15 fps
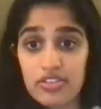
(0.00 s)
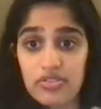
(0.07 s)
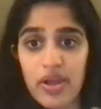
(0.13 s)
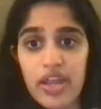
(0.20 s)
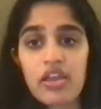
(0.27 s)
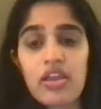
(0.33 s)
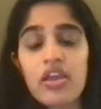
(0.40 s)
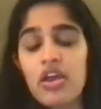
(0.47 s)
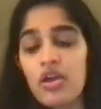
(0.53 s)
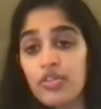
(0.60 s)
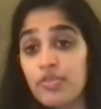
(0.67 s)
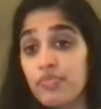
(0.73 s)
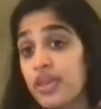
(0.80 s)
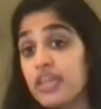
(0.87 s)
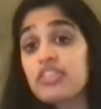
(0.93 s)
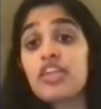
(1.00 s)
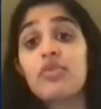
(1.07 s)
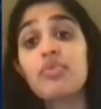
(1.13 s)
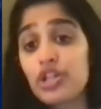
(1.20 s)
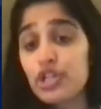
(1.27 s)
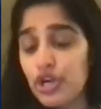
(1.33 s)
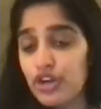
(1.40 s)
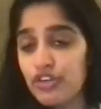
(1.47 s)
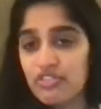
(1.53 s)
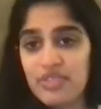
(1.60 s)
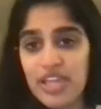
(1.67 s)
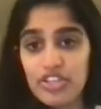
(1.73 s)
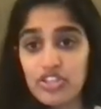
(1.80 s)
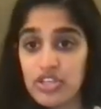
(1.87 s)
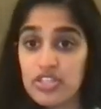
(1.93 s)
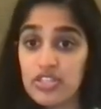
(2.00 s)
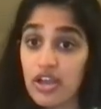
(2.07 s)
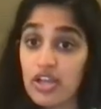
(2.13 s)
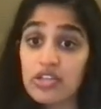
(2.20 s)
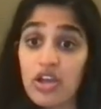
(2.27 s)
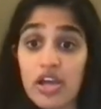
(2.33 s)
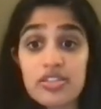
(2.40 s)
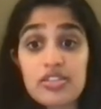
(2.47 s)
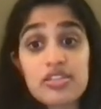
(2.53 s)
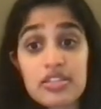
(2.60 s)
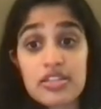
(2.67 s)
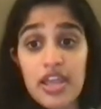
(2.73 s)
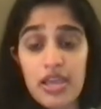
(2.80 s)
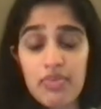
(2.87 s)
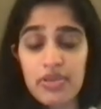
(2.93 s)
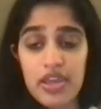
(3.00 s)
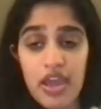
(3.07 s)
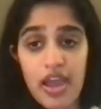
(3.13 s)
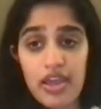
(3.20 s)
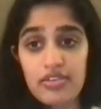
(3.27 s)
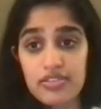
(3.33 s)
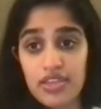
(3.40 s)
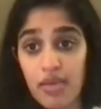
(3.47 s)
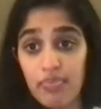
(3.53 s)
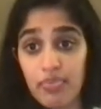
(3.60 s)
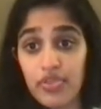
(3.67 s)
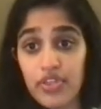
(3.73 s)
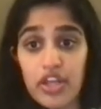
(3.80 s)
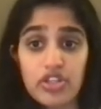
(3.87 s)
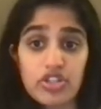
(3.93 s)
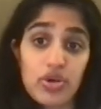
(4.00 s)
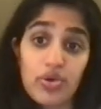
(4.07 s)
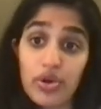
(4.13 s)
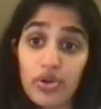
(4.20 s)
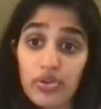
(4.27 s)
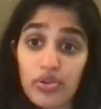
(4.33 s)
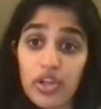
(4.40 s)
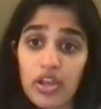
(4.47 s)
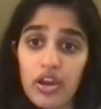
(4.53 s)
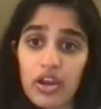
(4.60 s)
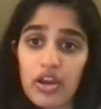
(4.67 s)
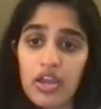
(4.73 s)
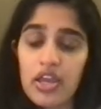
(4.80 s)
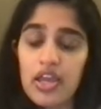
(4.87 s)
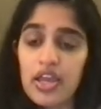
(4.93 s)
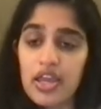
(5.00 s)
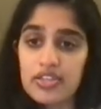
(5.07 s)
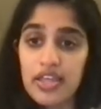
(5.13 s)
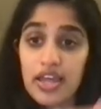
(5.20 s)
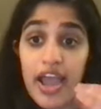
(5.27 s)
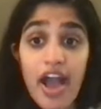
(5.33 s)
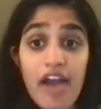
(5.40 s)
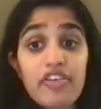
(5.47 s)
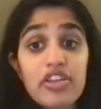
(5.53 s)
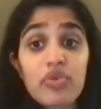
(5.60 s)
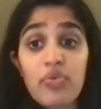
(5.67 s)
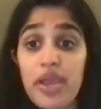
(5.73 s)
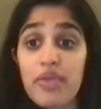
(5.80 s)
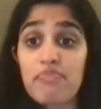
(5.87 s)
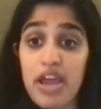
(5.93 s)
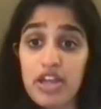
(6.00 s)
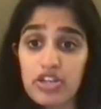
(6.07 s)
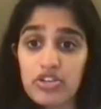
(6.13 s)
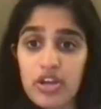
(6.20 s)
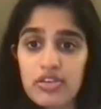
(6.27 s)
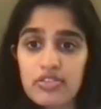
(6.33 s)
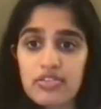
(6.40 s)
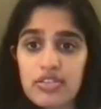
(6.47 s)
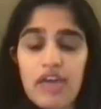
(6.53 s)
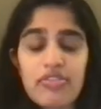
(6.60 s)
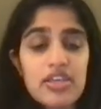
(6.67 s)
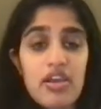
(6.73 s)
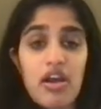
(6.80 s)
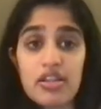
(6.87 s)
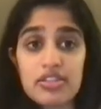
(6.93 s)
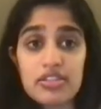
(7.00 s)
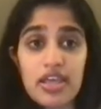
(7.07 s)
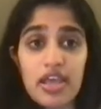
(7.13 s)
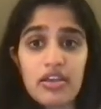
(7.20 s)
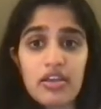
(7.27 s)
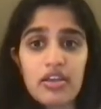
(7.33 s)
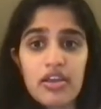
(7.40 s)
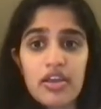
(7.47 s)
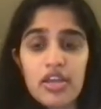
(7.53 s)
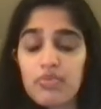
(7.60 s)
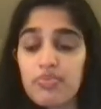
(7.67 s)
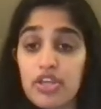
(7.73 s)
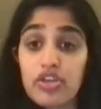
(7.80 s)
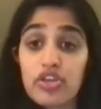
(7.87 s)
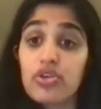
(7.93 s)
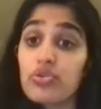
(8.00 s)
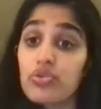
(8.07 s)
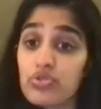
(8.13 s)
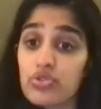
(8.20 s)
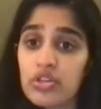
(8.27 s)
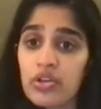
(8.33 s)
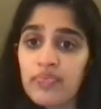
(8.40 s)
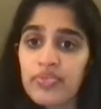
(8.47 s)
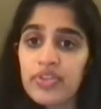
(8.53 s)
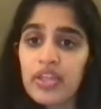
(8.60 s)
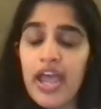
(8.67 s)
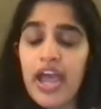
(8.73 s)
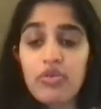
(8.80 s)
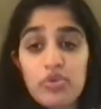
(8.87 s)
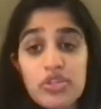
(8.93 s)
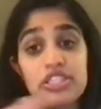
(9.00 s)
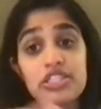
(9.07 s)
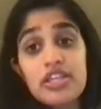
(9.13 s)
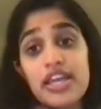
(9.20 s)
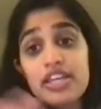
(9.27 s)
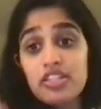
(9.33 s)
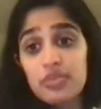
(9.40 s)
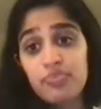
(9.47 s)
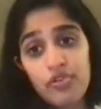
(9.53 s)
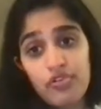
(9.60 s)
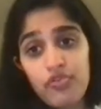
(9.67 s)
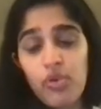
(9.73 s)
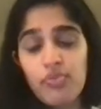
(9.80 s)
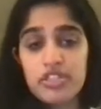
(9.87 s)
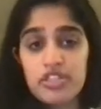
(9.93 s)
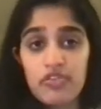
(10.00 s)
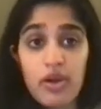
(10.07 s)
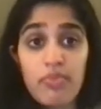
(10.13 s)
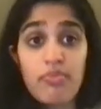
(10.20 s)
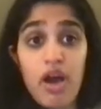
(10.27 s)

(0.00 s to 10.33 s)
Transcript: right? The big thing we learned from that jigsaw toxicity API example that I showed earlier is that having the right metrics at the onset can be huge. Had we sliced the performance of our